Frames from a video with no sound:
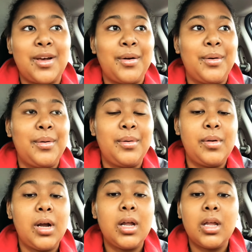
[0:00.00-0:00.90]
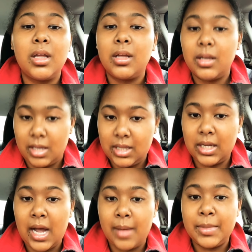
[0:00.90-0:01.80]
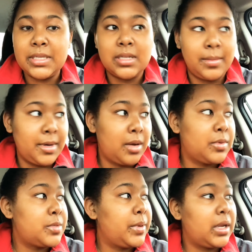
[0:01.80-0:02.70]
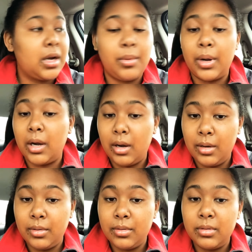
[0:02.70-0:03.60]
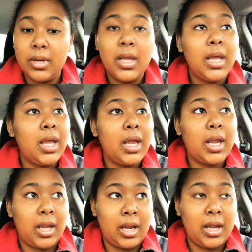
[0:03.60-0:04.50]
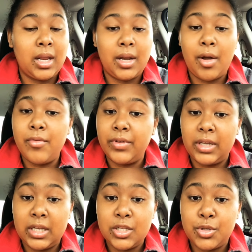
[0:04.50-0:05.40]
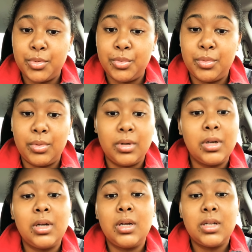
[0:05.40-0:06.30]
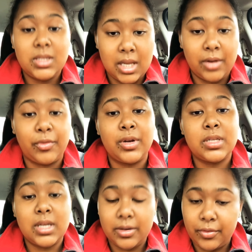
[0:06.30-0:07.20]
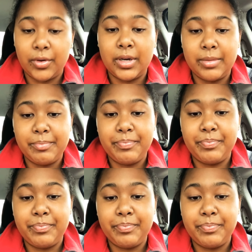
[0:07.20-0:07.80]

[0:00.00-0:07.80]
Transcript: so, hit the comments. Let me know what's been going on. And don't forget to tell a friend, tell a friend.